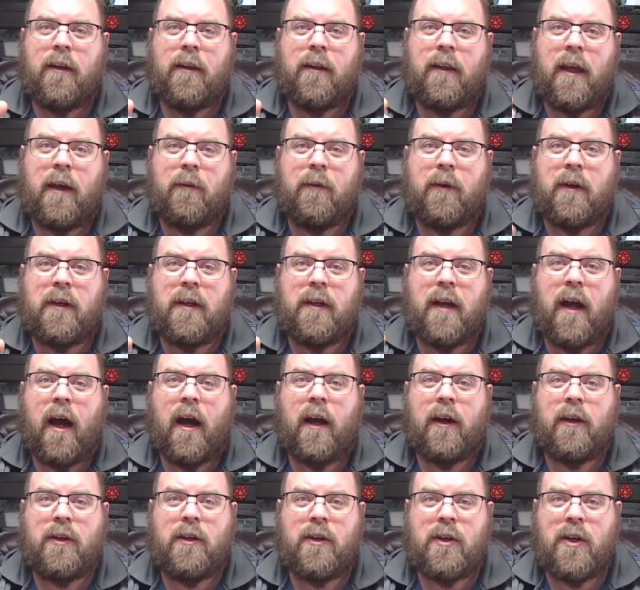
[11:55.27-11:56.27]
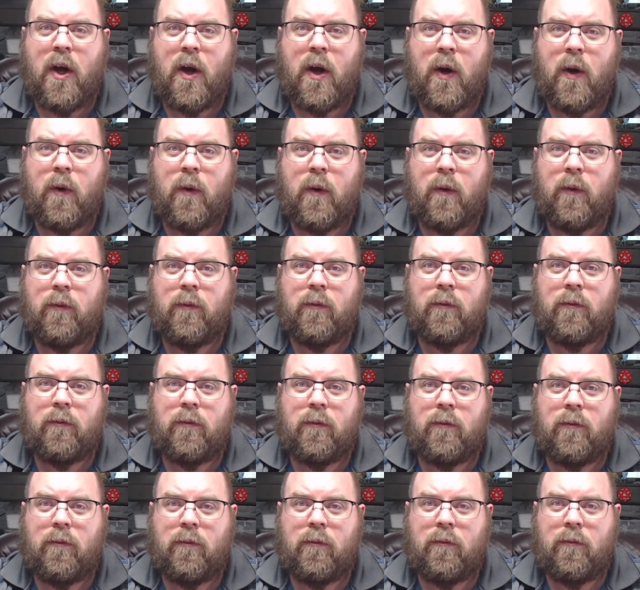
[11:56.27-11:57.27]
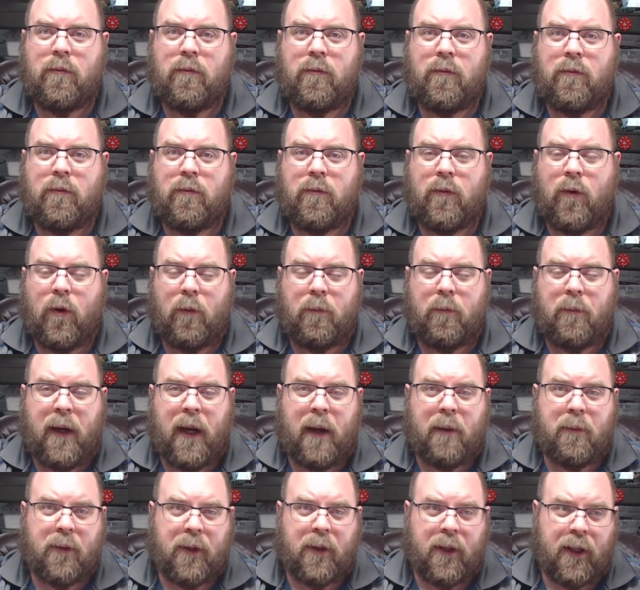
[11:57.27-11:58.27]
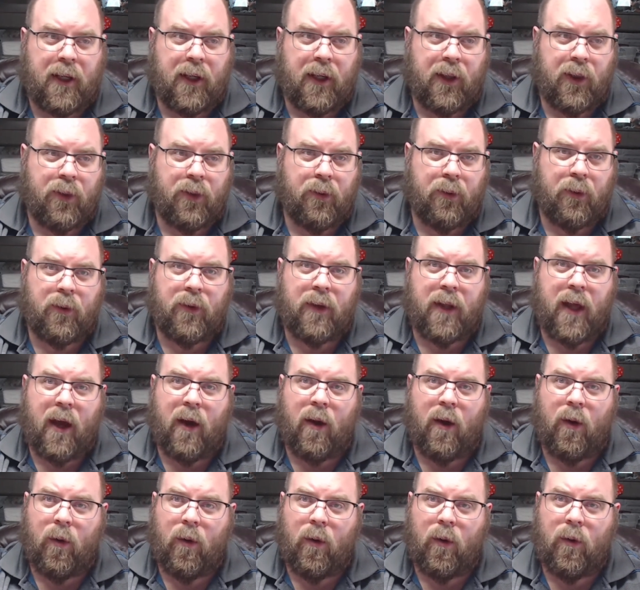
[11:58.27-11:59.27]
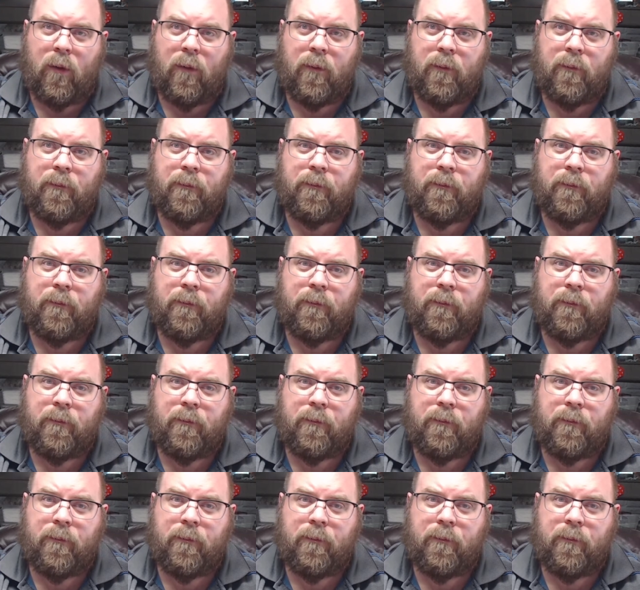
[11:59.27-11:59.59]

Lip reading: they would not know or be able to get through that hole.